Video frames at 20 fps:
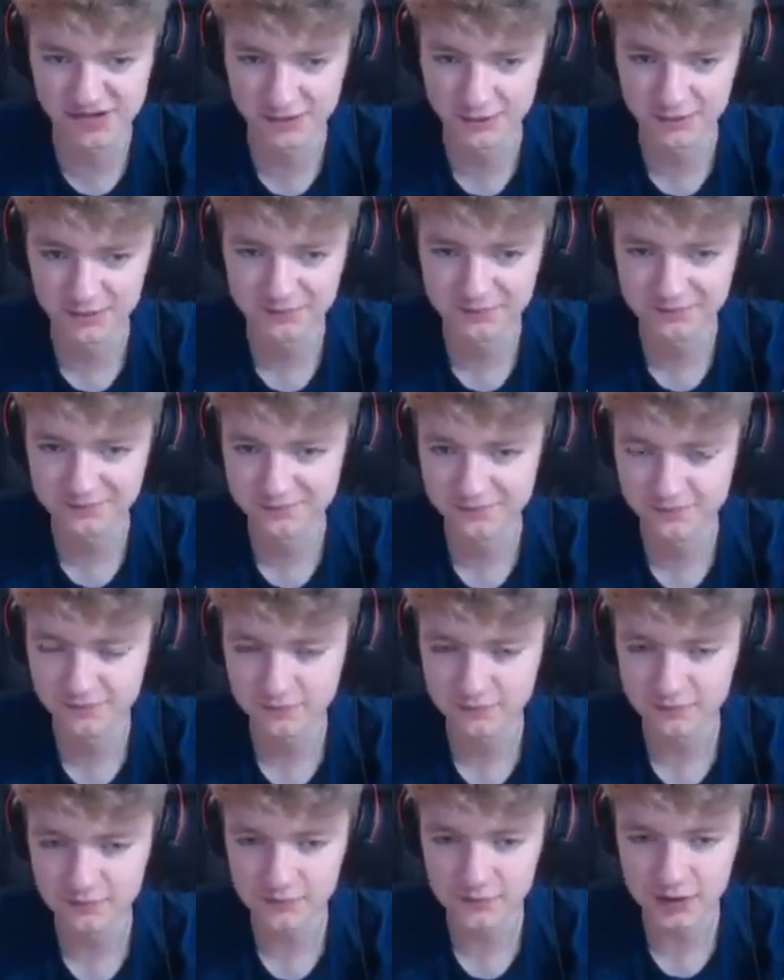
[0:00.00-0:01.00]
Yeah,
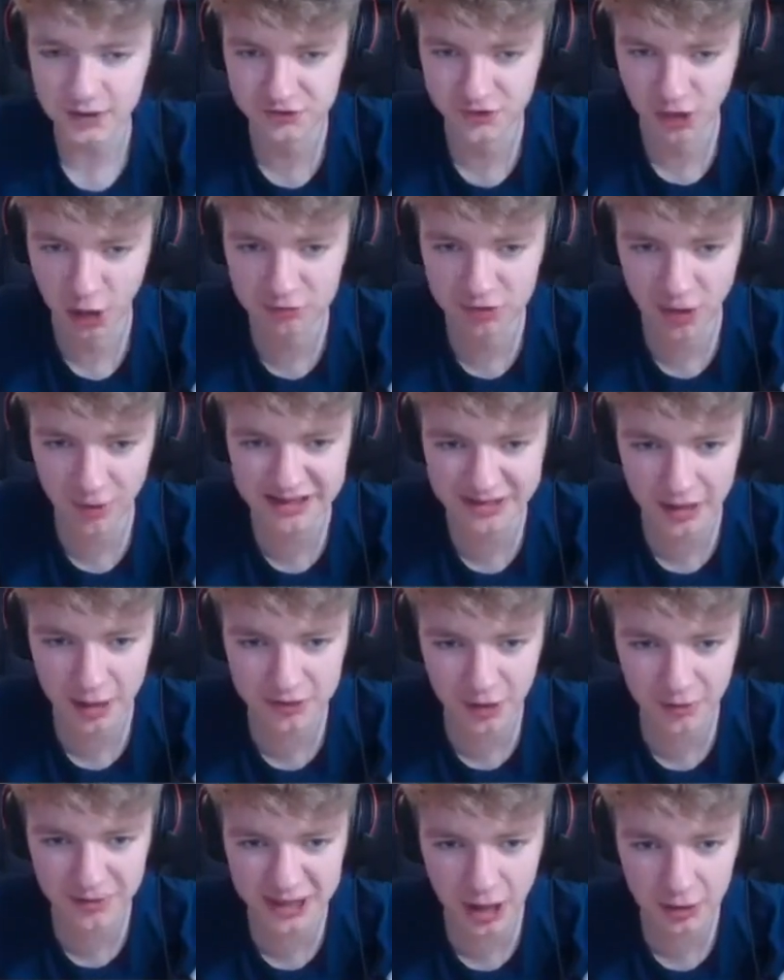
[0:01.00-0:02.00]
yeah. Don't do it!
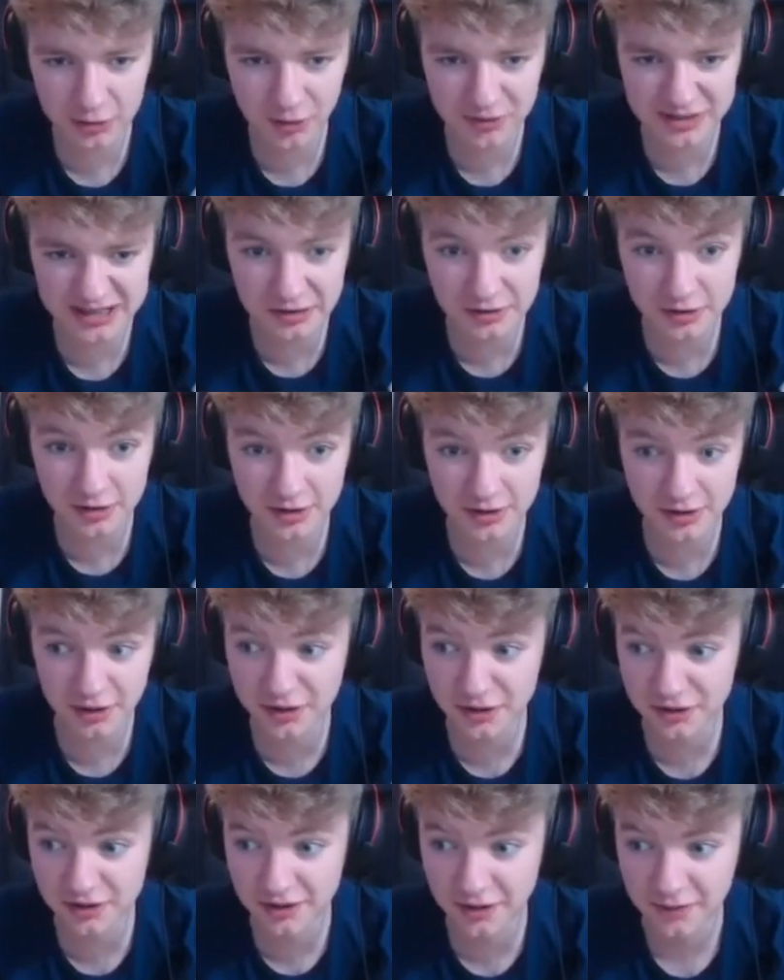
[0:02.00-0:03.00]
Don't do it! Don't do it! Don't do
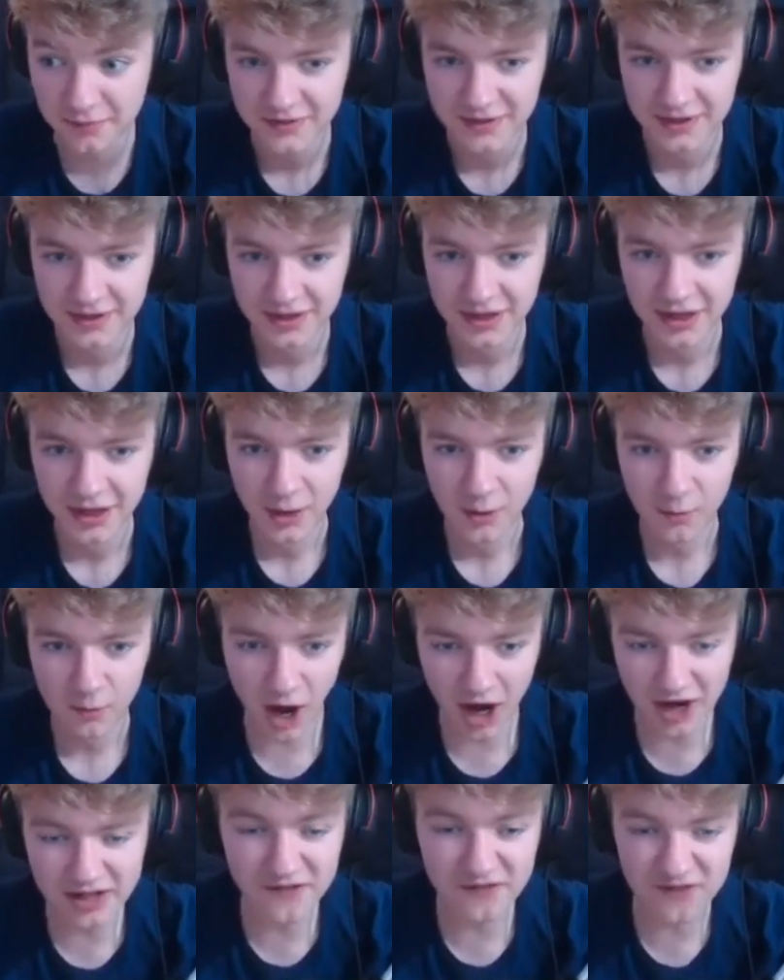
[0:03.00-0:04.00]
it! Don't do it!
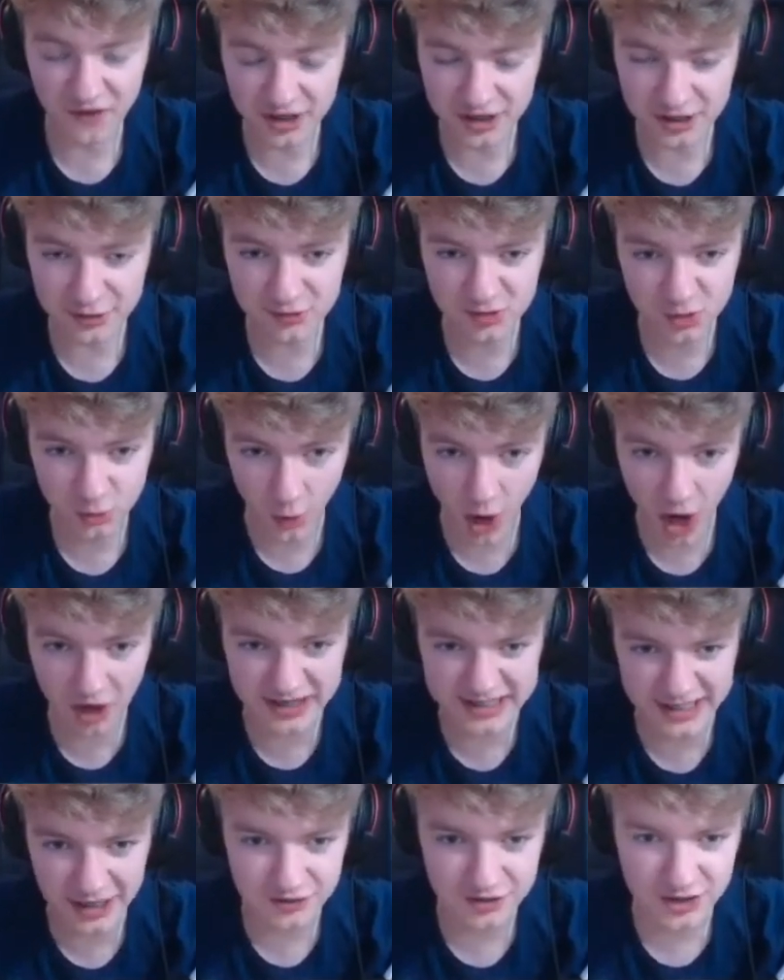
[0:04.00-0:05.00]
What are you doing? Why the fuck are you
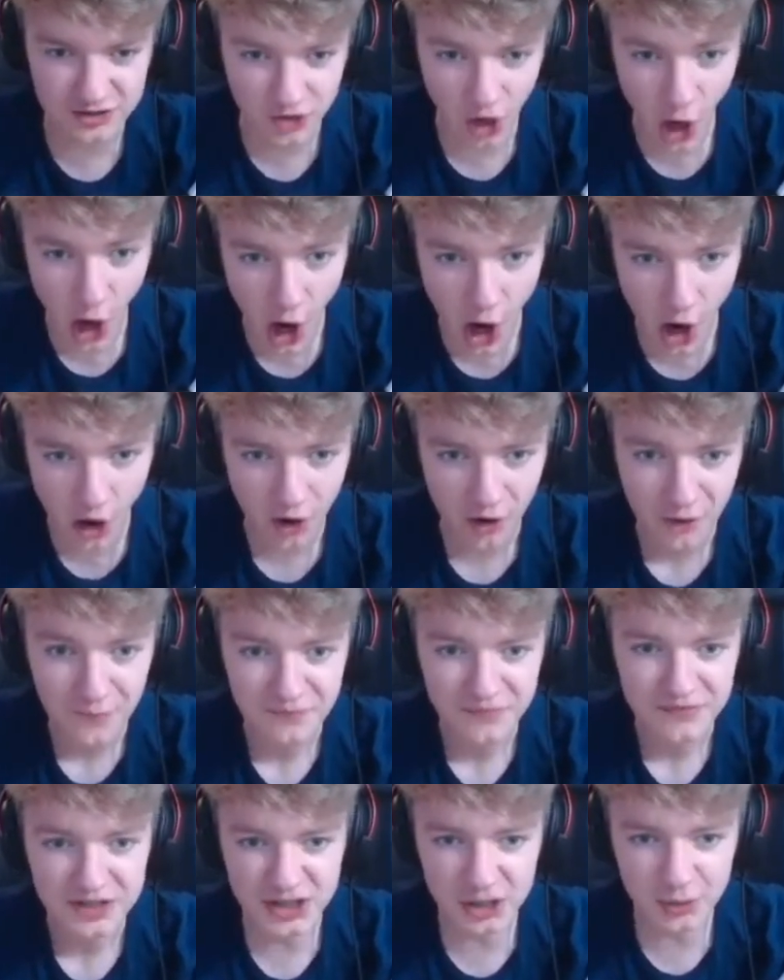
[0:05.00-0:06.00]
twerking on the door?
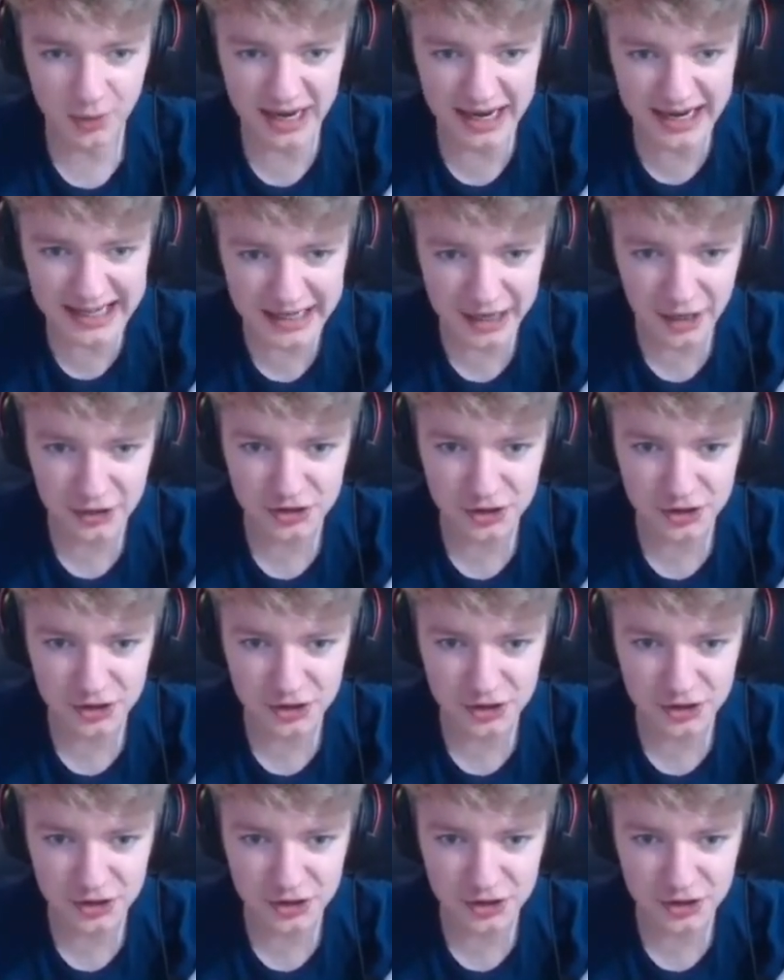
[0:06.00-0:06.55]
You no, idiot!